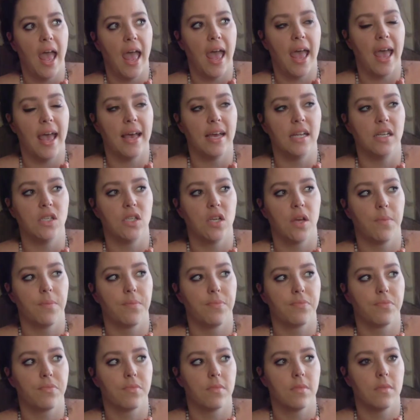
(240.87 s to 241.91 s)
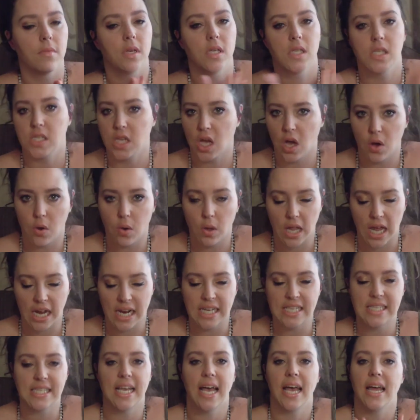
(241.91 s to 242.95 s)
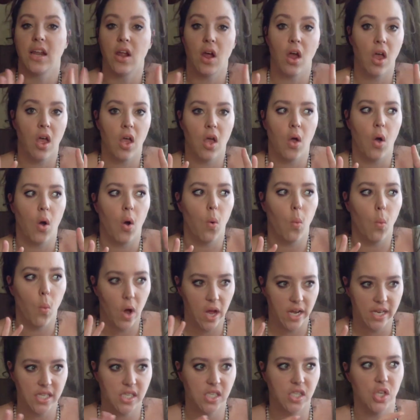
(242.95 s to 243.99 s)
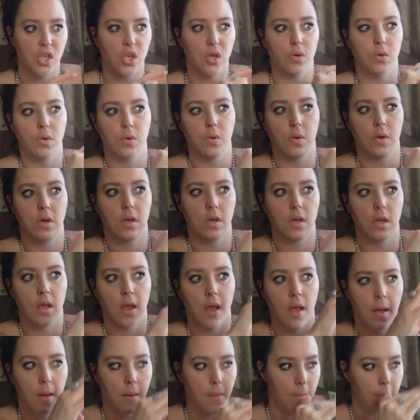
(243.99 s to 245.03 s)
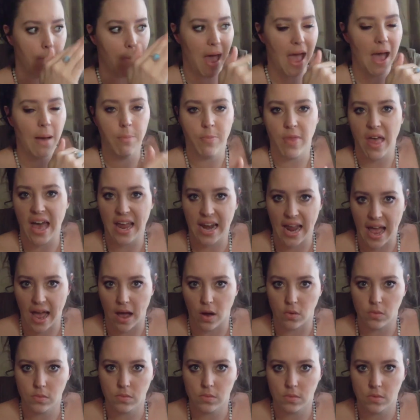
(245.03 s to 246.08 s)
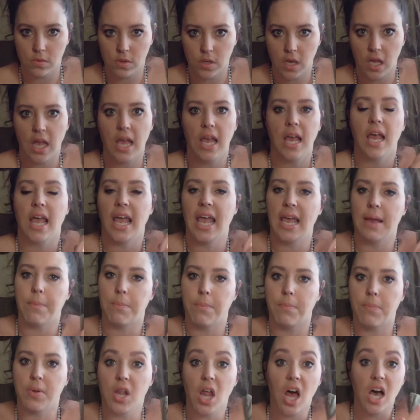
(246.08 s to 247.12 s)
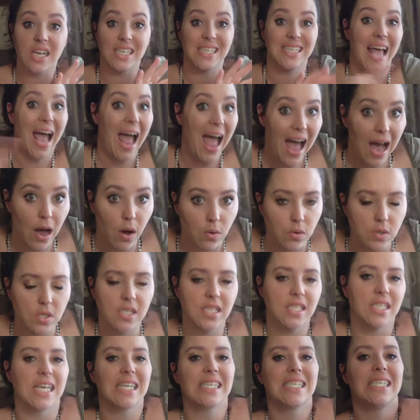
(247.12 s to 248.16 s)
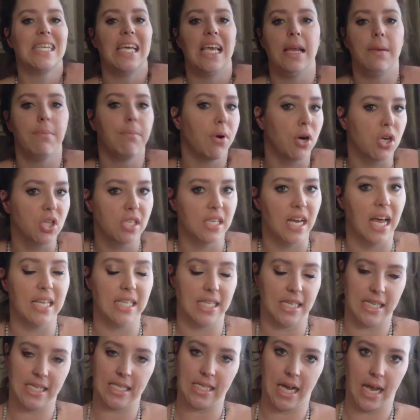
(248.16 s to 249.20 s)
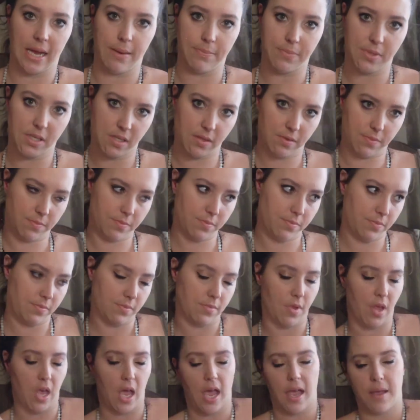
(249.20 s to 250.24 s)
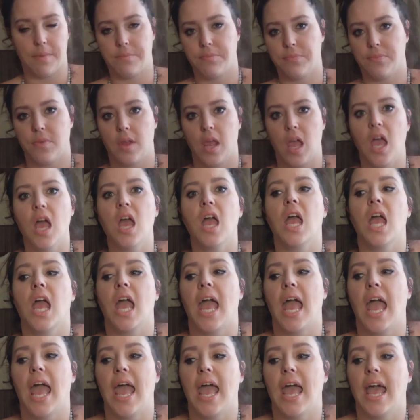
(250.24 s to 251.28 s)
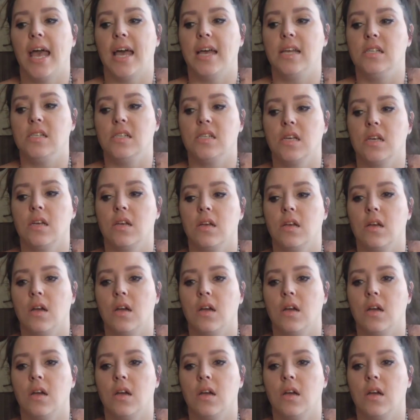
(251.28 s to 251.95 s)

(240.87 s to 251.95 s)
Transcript: And so, like I said, once you map that out, it plugs out 16 personality types. Okay? And